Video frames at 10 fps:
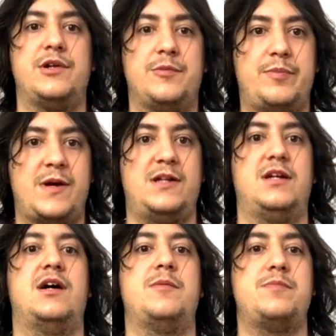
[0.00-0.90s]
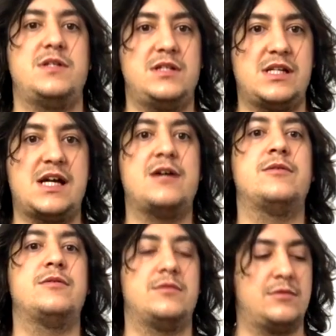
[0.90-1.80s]
You're bending up and
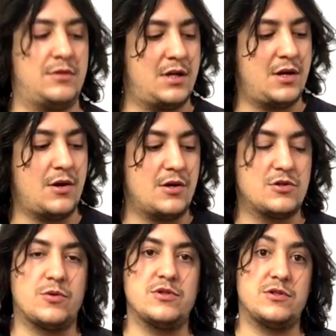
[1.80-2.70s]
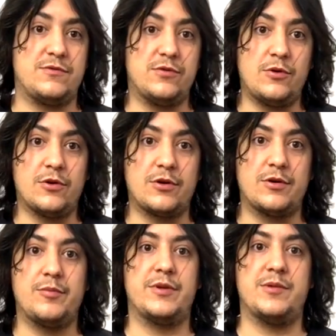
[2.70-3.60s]
down towards the
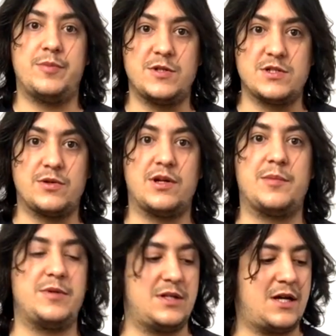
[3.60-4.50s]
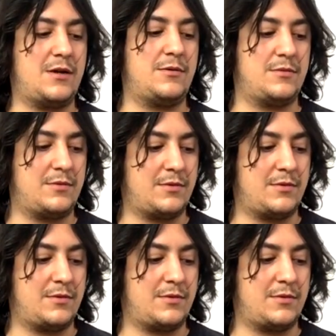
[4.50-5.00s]
floor, but the pitch is going up and down.